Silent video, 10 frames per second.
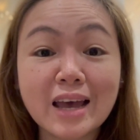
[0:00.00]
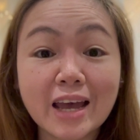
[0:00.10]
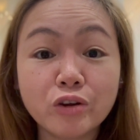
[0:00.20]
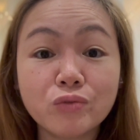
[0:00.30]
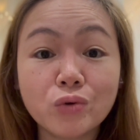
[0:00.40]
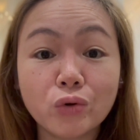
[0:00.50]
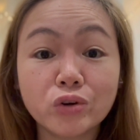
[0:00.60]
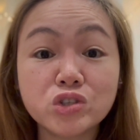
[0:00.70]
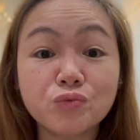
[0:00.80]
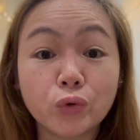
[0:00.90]
and of
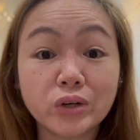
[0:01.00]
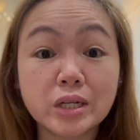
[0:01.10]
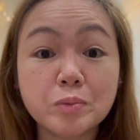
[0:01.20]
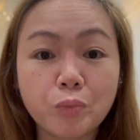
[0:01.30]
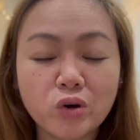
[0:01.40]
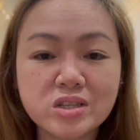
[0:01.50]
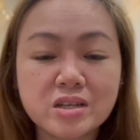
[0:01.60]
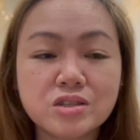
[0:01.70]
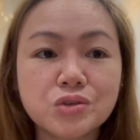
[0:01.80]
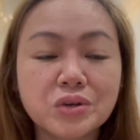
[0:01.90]
course for the
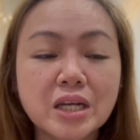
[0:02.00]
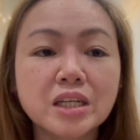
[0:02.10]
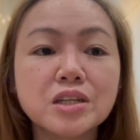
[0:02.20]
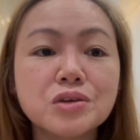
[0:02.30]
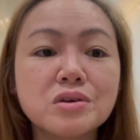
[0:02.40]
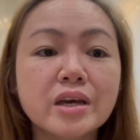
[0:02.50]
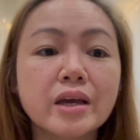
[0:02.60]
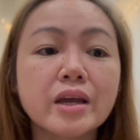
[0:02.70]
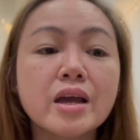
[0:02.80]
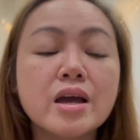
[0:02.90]
deposit. So here in the
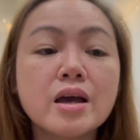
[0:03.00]
UK,